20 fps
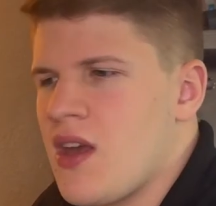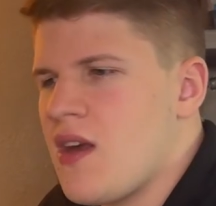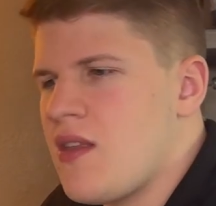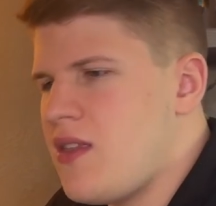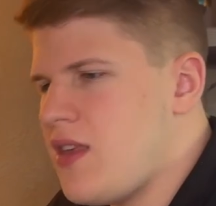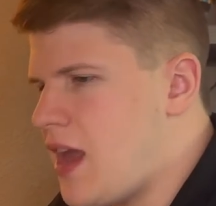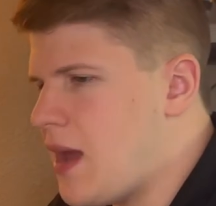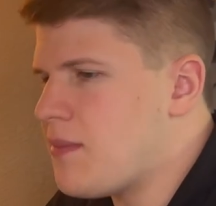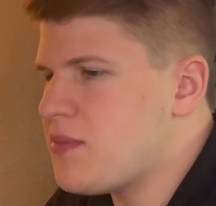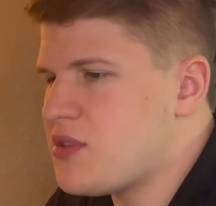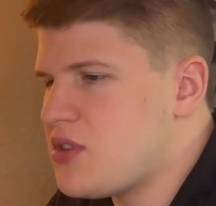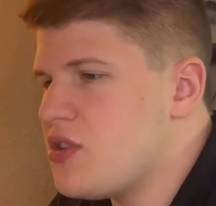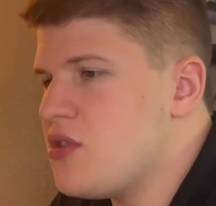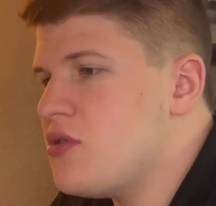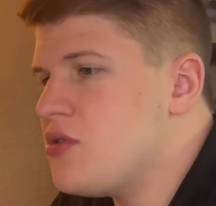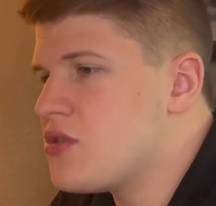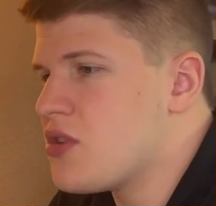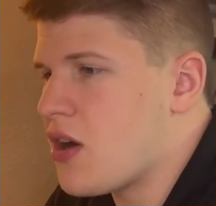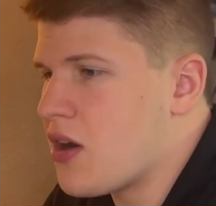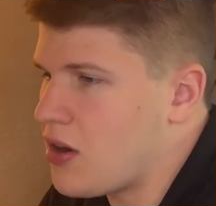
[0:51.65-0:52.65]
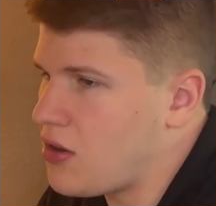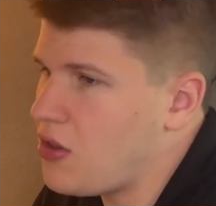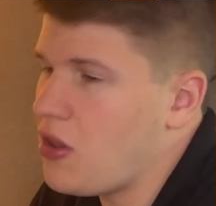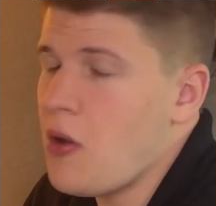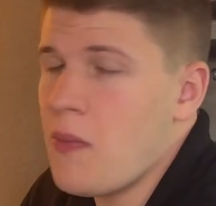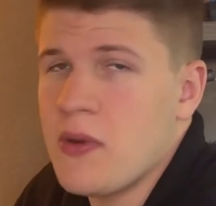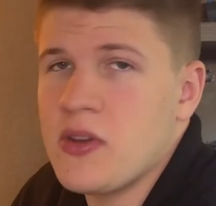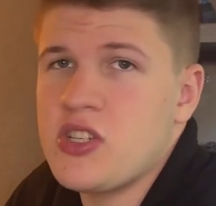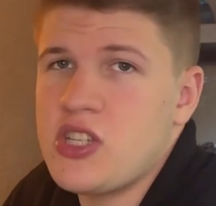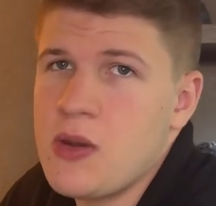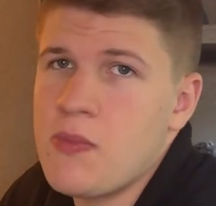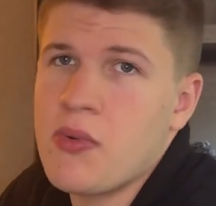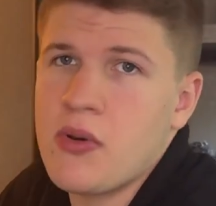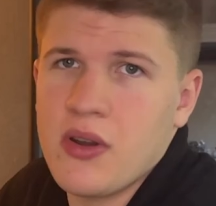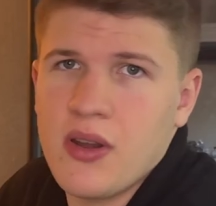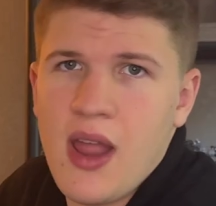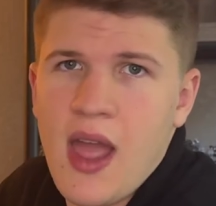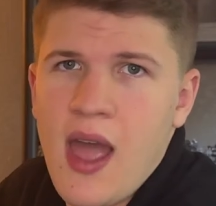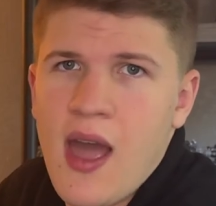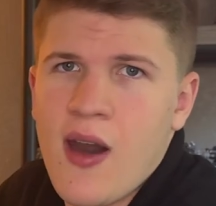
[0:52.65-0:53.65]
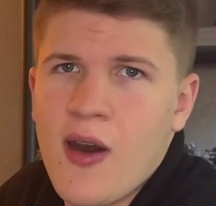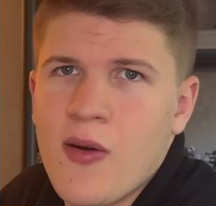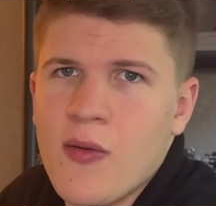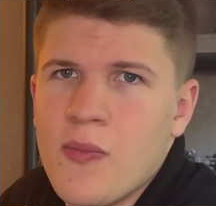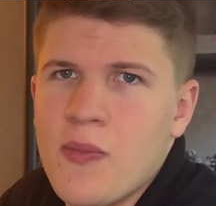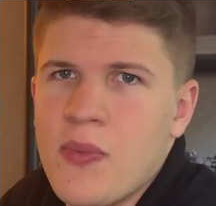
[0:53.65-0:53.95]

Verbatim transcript: The M2s are a little bit cheaper now,